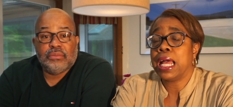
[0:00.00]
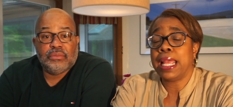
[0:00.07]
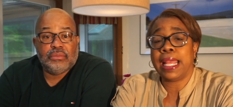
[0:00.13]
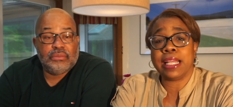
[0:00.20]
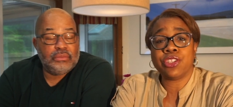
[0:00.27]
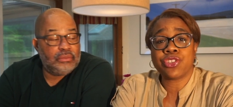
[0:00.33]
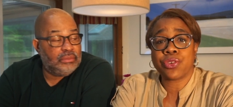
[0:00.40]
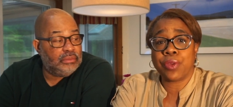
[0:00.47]

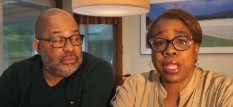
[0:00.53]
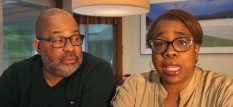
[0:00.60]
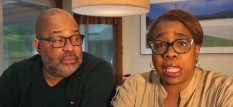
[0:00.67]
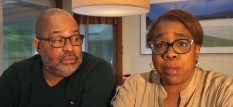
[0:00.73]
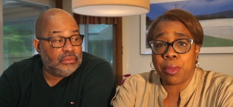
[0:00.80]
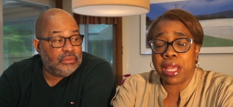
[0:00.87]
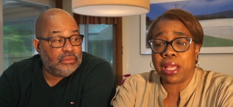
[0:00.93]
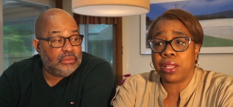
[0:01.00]
Speaker 1: answering
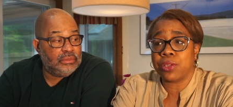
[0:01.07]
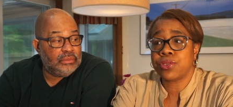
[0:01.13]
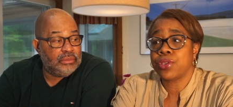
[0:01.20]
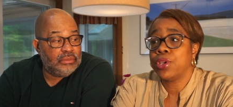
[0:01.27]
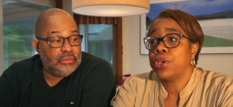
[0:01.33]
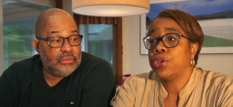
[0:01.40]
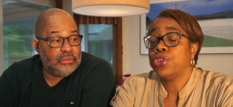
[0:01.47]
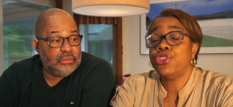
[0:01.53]

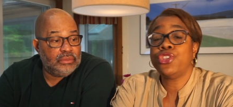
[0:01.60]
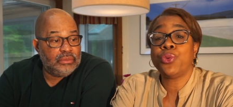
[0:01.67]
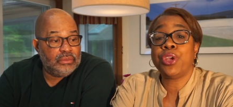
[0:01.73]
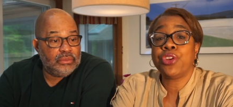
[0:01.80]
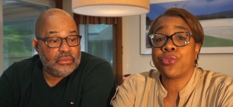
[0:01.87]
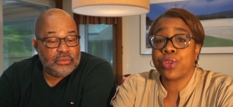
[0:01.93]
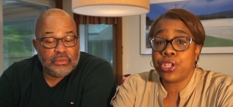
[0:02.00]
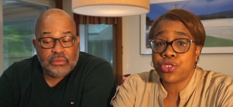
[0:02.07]
emails,
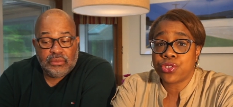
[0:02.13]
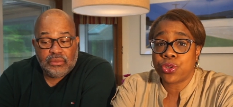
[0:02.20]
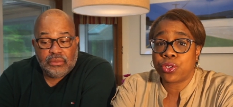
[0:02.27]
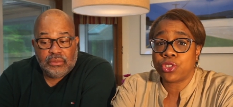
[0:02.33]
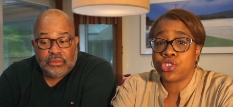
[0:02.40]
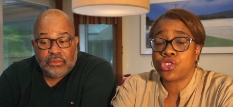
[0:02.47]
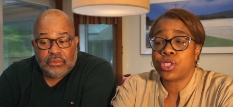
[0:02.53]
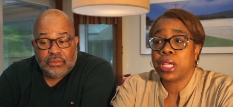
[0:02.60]
doing
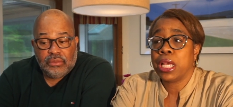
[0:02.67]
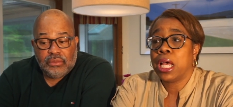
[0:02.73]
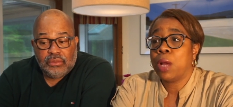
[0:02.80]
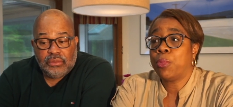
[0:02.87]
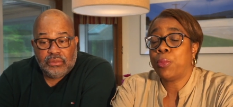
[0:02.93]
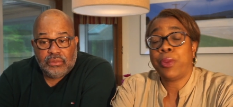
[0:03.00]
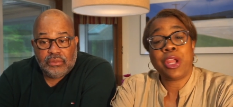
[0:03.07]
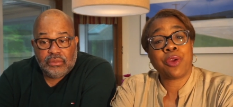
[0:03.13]
research,
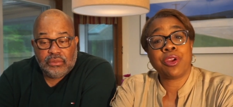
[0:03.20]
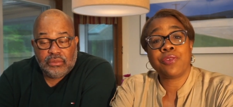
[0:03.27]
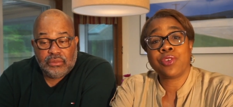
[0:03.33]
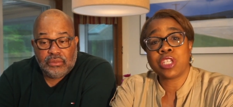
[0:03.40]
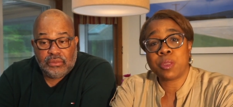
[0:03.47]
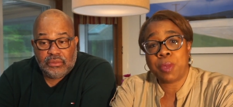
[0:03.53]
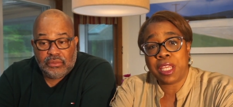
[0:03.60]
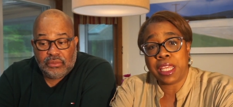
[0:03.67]
preparing for
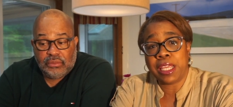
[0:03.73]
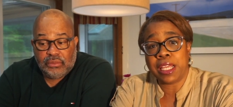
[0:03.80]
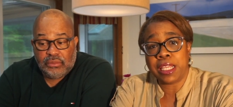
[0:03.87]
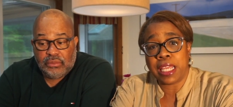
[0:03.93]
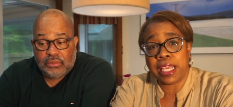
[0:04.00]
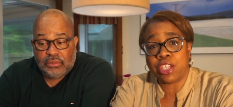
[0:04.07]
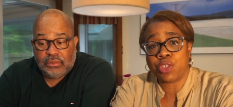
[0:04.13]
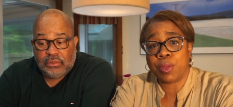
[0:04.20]
speaking
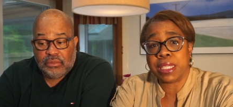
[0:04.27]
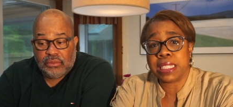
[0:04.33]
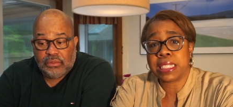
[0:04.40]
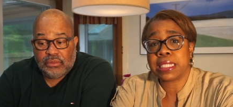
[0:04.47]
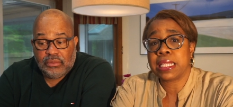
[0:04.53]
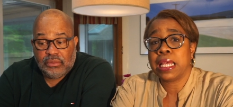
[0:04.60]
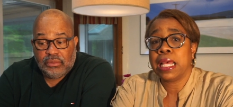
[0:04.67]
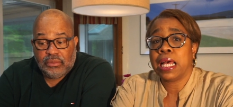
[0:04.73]

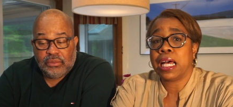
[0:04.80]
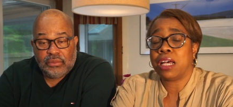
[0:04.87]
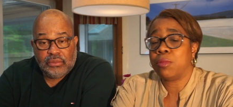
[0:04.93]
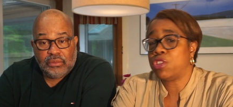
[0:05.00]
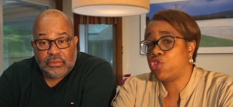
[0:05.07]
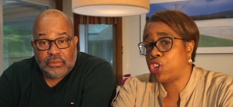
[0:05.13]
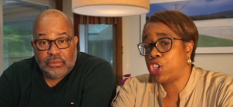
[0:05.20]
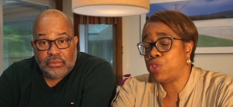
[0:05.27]
engagements. Um,
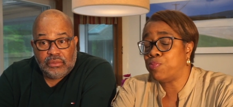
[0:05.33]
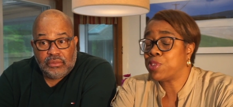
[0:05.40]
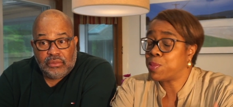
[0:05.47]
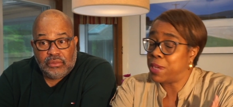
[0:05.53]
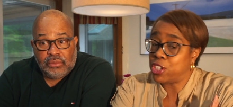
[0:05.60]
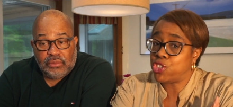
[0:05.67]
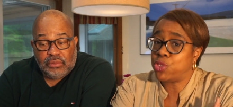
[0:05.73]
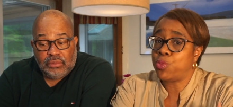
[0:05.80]
as James
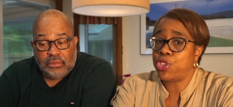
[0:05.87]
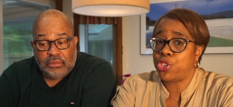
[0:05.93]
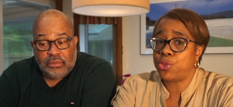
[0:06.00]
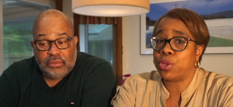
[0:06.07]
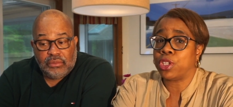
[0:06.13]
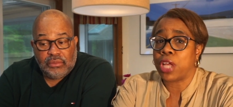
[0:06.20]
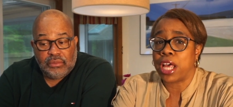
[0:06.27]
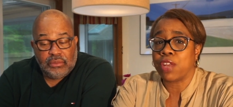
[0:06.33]
mentioned, we
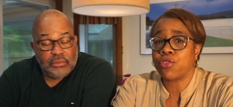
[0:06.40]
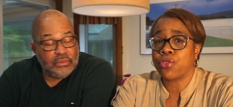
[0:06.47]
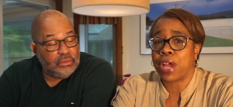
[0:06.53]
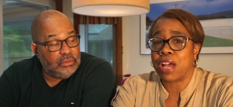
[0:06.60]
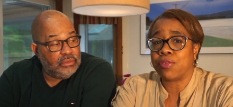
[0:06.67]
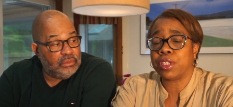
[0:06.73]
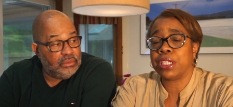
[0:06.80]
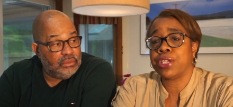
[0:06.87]
do a lot of
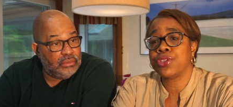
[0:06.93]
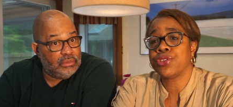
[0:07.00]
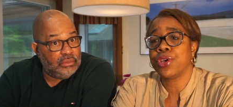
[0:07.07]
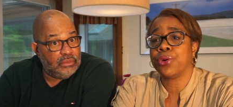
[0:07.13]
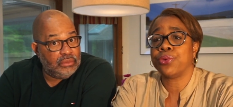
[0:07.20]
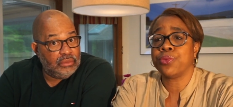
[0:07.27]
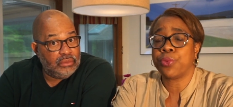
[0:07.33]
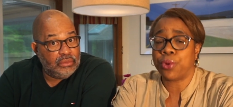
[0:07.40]
traveling,
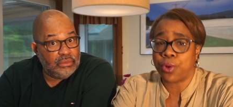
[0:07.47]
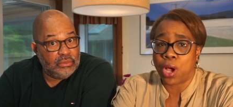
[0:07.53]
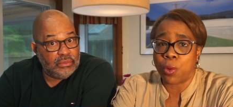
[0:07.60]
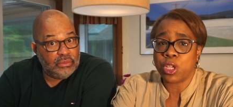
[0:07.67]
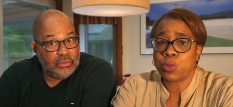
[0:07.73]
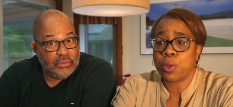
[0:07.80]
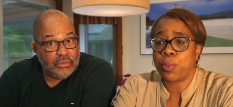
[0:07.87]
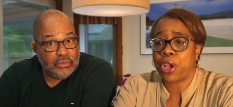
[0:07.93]
so we're
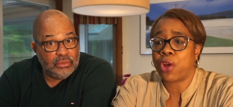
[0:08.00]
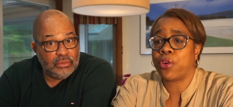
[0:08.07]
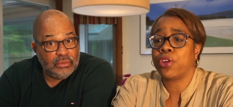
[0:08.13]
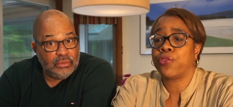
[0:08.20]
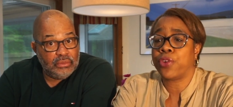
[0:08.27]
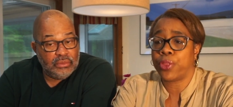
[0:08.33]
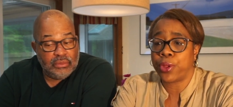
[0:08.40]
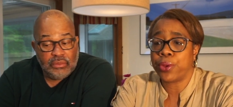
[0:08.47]
always preparing
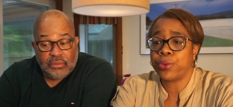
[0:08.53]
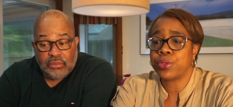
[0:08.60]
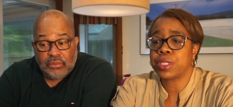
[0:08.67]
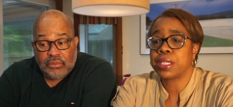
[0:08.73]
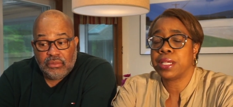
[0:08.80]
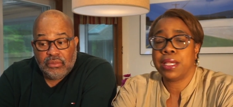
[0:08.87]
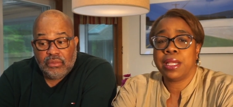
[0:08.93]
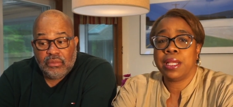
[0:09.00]
for
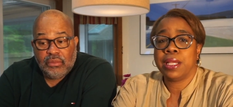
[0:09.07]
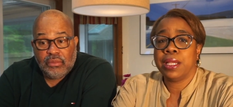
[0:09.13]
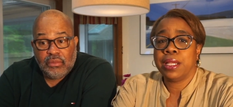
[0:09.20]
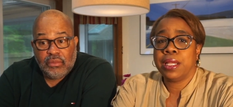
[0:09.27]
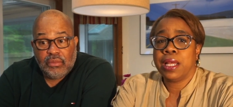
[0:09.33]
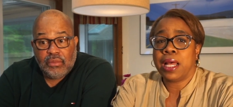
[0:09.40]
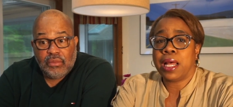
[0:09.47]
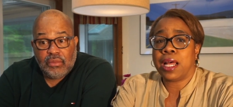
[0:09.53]
those.
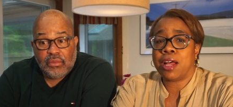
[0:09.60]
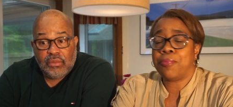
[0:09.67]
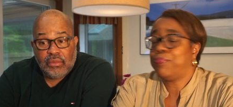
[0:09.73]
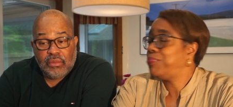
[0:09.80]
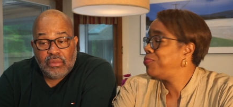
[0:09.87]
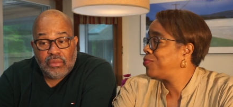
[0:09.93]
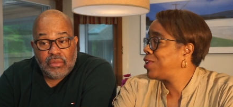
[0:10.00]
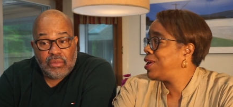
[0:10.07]

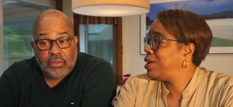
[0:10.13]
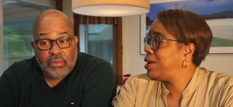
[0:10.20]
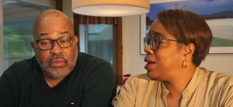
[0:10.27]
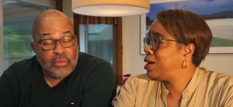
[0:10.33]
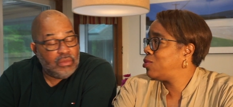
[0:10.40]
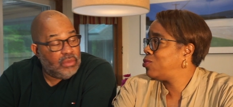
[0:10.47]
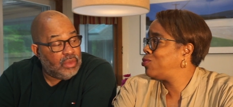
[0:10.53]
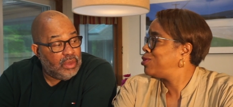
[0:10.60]
Um,
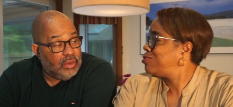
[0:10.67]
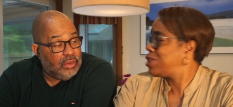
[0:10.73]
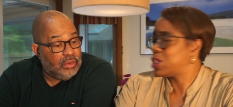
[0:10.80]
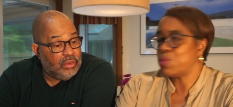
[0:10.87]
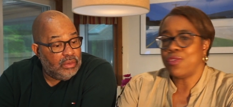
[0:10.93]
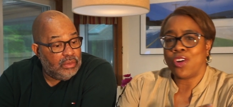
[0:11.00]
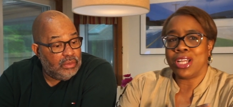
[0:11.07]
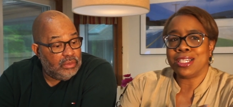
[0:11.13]
let's
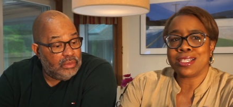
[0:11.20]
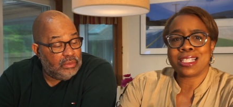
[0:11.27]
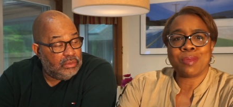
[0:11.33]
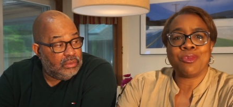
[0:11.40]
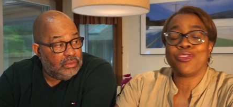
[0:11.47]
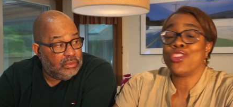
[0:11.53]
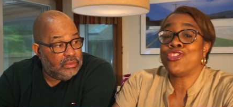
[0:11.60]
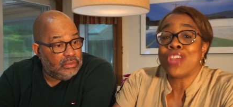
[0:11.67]
move on to some
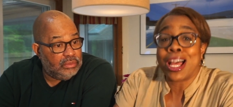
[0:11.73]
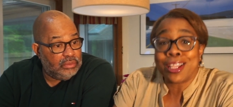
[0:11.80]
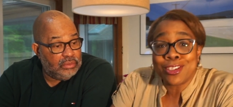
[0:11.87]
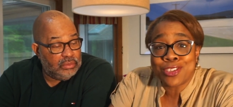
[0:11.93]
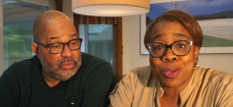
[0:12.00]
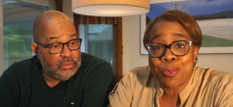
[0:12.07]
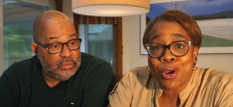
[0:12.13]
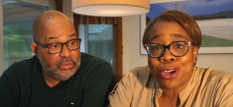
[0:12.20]
of the
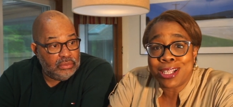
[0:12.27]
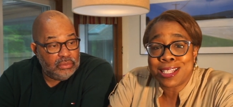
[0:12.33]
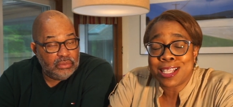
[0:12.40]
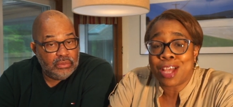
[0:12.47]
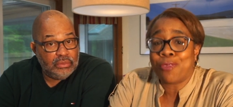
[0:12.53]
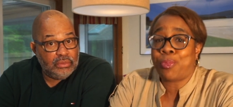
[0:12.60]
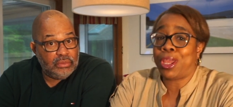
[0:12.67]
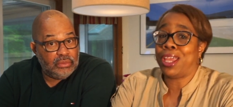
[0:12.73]
challenging parts
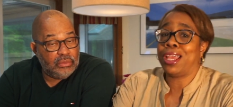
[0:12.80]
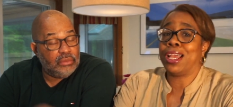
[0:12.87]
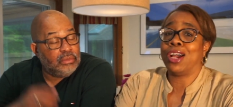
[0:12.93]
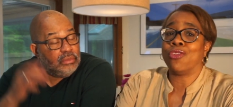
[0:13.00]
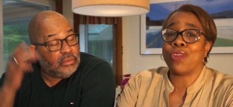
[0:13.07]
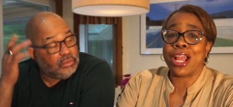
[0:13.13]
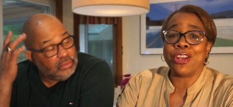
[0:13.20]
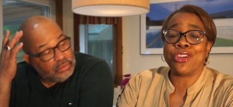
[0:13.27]
of being a
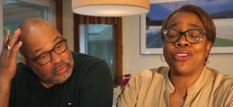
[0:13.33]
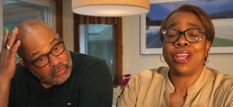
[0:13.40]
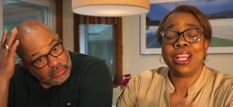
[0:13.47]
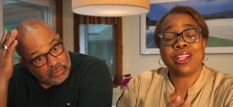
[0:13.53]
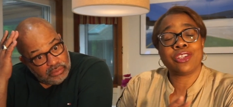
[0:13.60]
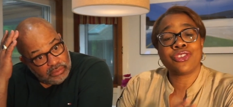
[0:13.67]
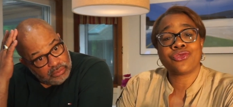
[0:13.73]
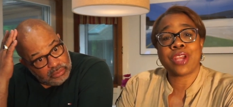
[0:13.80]
writer and
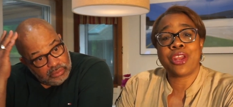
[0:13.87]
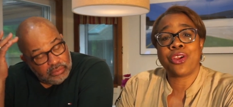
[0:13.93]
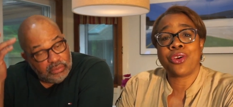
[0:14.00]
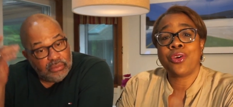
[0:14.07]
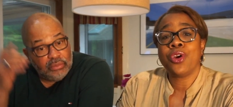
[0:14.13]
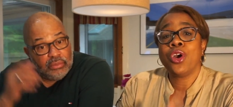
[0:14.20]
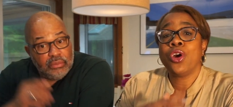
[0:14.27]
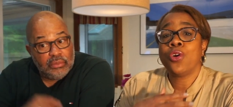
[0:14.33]

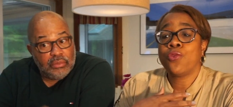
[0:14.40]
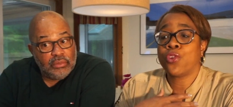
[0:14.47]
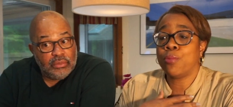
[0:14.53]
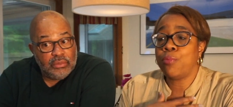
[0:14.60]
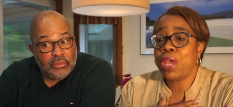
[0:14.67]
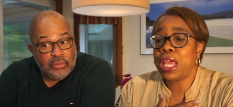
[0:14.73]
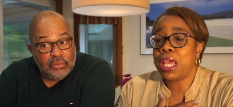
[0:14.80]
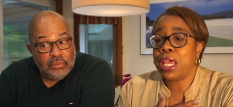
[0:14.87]
illustrator. For
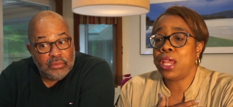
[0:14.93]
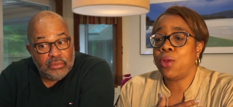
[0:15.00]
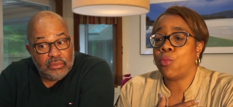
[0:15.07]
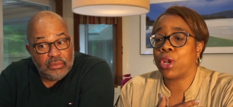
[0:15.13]
me,